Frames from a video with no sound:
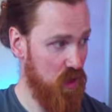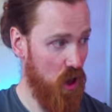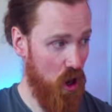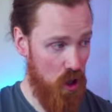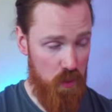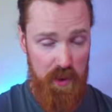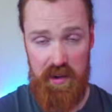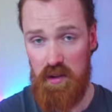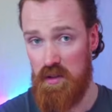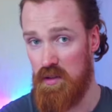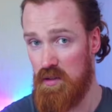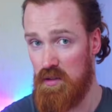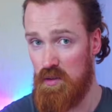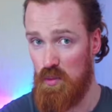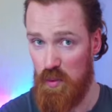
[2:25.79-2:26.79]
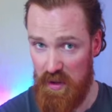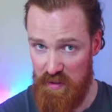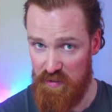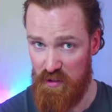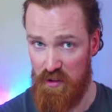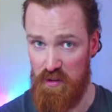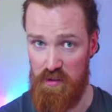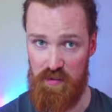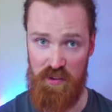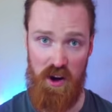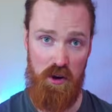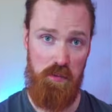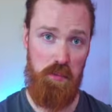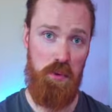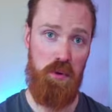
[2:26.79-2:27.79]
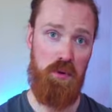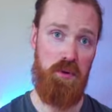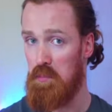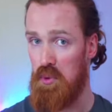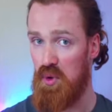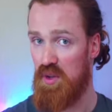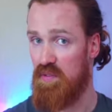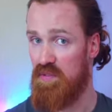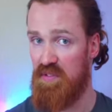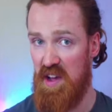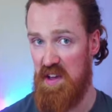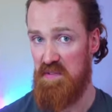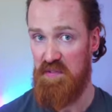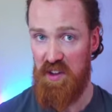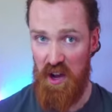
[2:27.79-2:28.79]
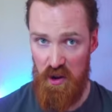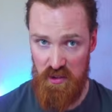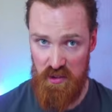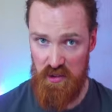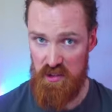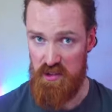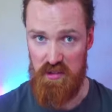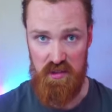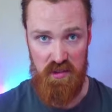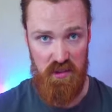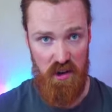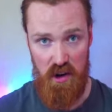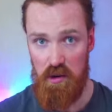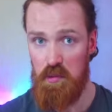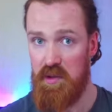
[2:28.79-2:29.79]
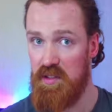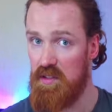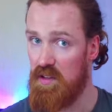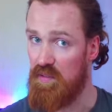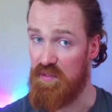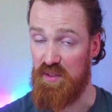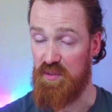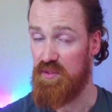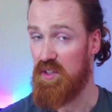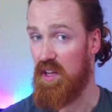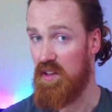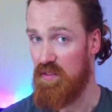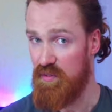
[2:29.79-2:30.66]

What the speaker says: Arwen, Weaver of Hope, put 5 counters on Arwen if you've gained